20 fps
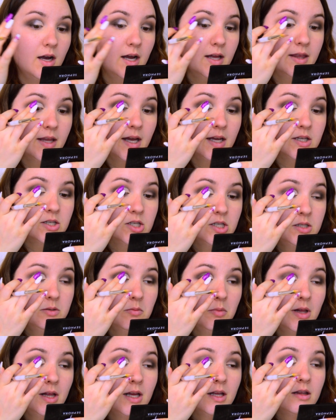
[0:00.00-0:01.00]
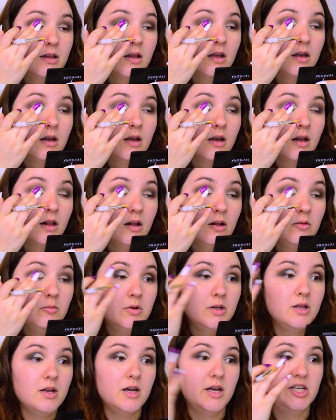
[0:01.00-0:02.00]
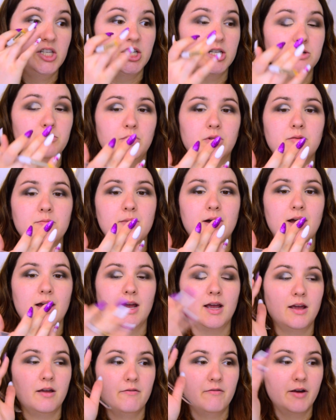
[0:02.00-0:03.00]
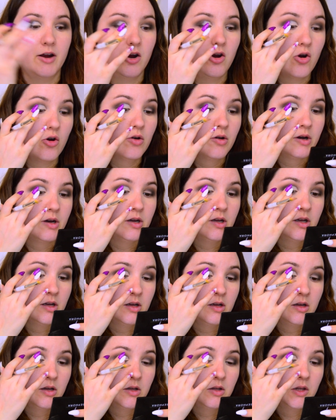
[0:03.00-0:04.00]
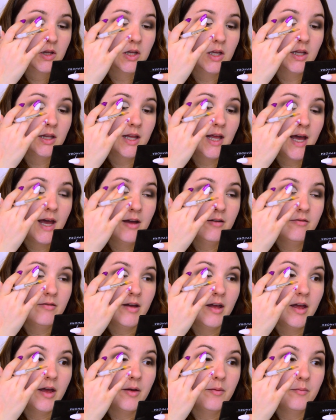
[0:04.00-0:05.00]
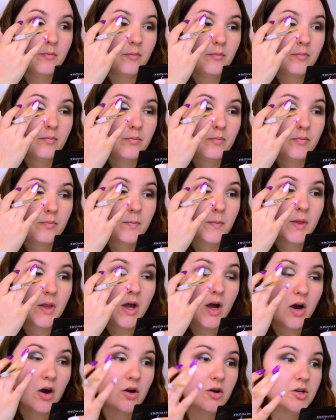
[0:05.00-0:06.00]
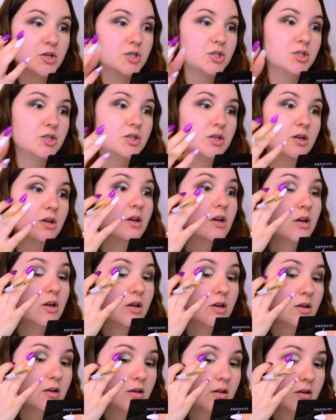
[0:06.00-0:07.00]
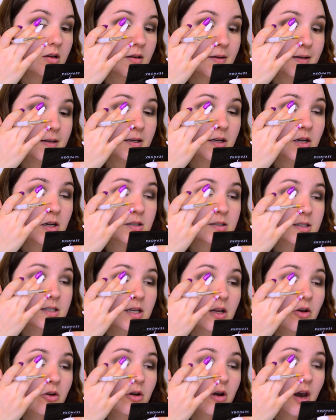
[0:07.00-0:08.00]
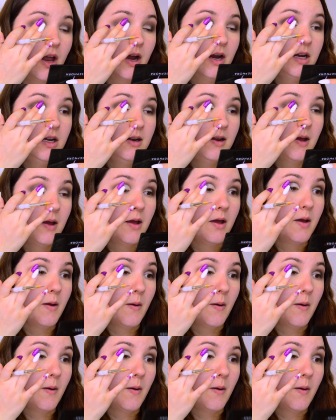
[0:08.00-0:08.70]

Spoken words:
And I just blend a little bit the edges with my finger, not have a harsh concealer line.